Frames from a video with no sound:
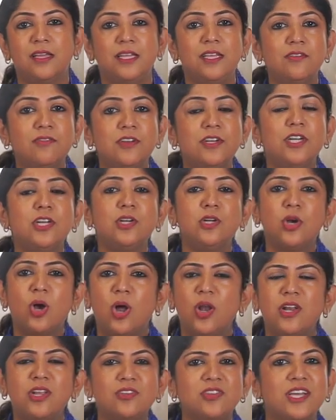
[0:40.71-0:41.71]
Even in
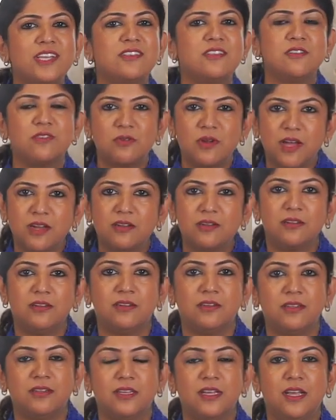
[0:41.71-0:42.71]
college, I
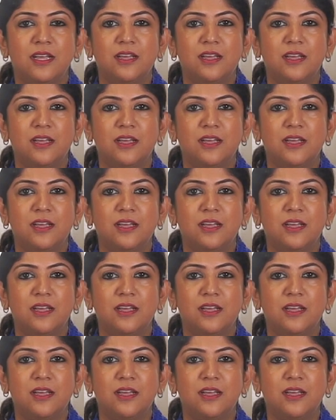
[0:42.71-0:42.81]
struggled.